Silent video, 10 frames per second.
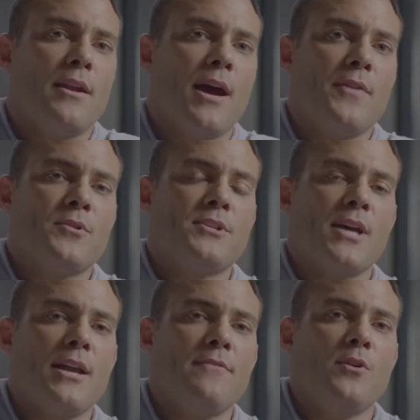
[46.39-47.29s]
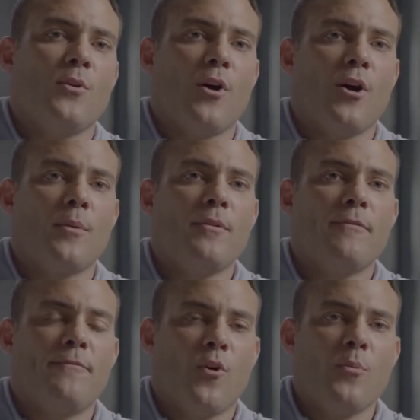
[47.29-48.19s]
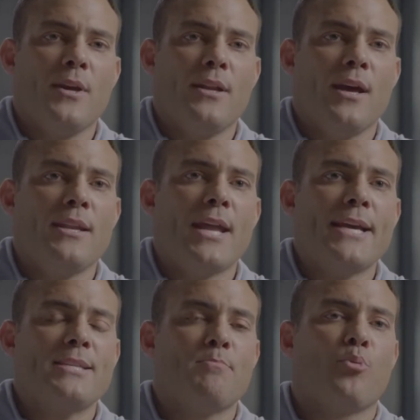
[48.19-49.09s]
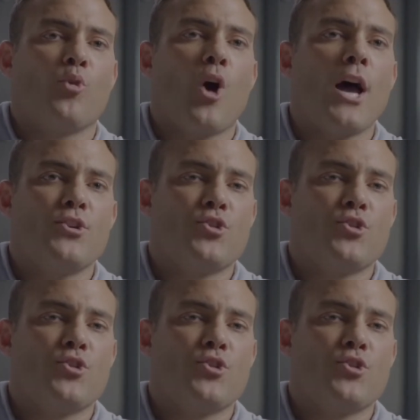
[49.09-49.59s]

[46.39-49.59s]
either side of your arm, forming a nice broad